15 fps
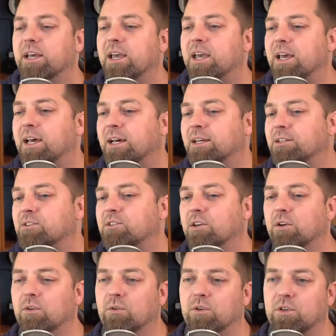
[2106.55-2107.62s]
And
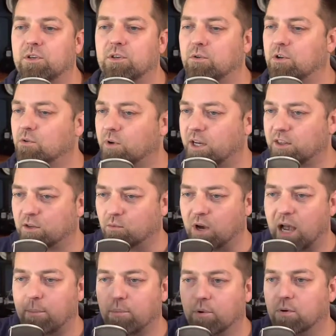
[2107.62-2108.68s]
so you create the
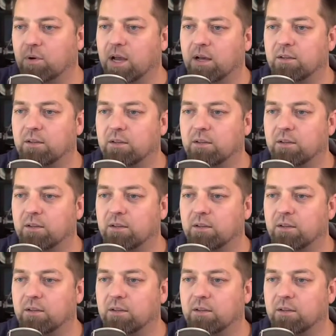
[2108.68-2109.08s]
wrapper around